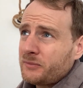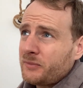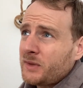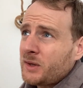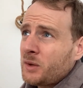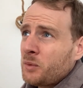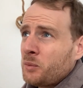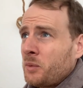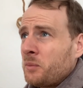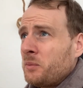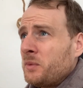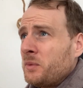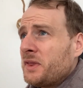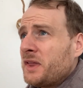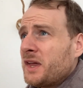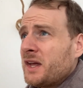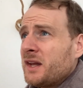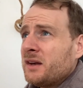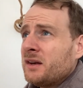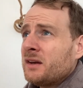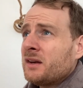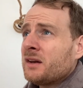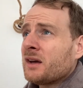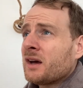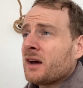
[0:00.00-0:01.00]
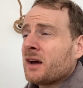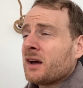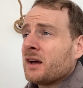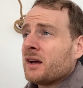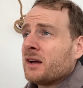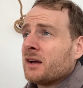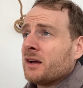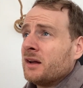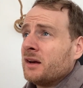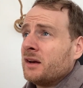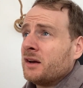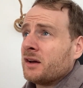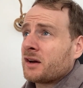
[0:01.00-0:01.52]
we then
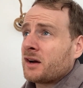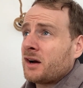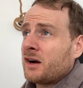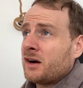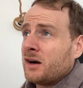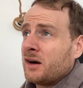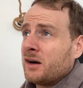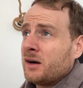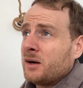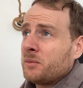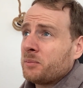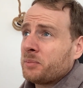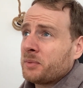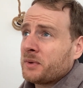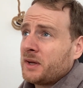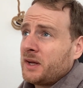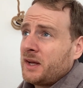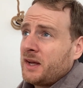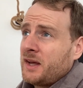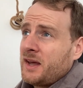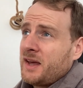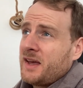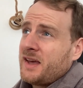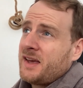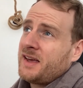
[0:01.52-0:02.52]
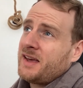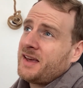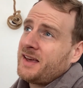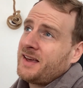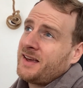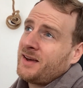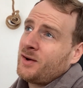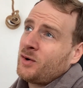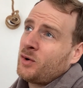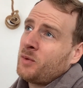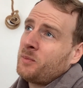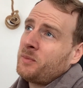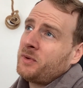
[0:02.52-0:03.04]
look up,
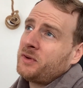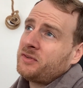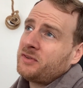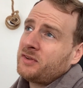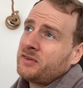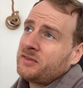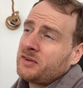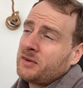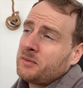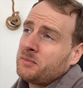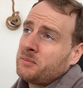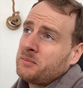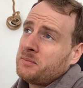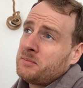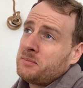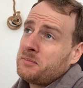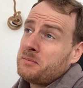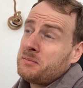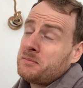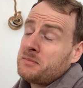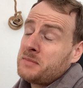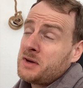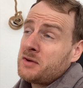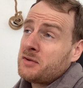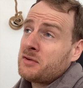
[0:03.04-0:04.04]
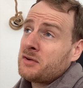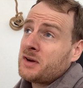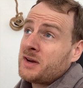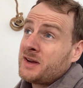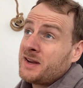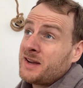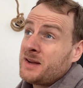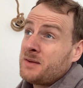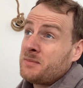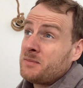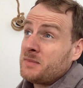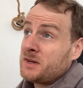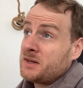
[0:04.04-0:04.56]
almost as a mirror
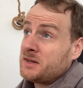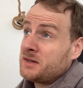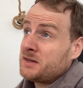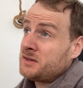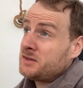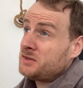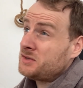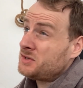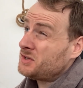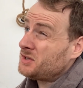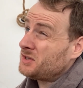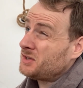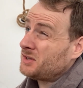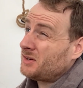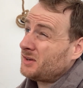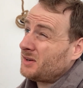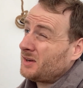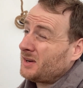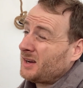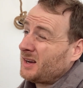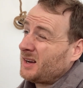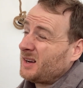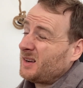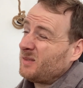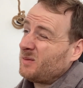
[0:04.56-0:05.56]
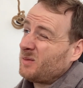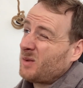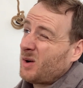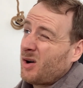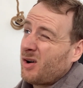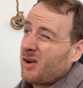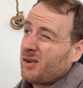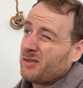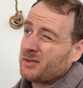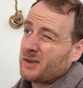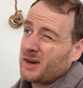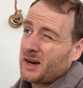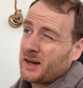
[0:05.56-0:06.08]
image
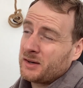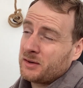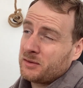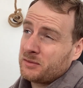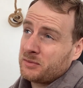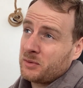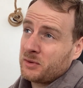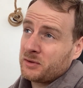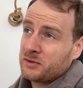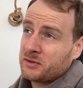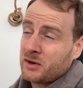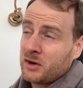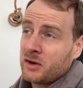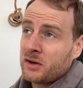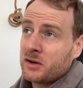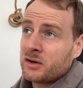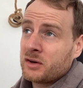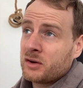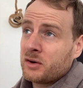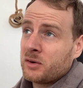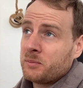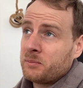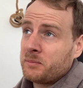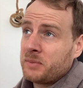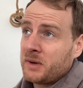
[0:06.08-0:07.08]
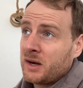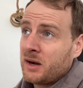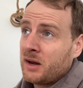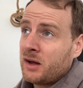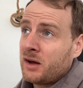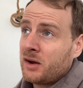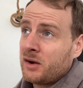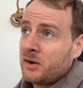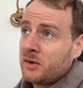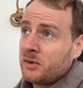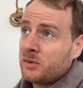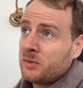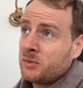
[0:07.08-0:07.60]
of kind of what's going on
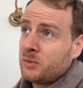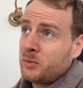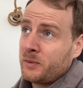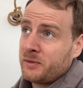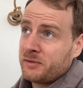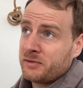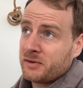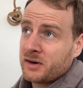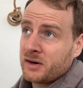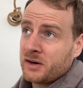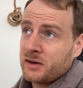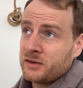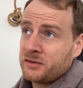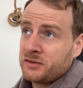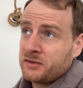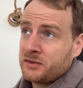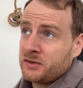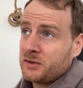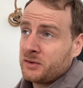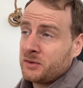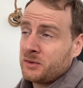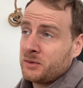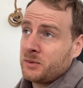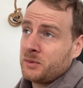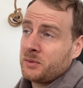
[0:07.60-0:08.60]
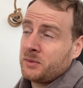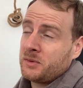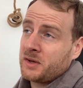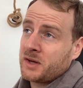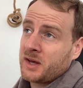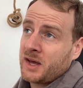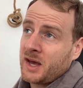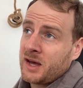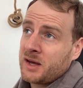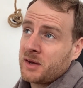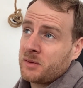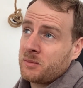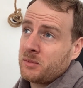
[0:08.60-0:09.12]
below with regards to the
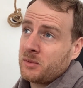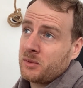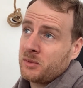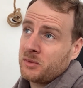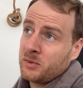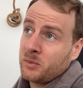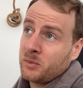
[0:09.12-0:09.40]
cable, the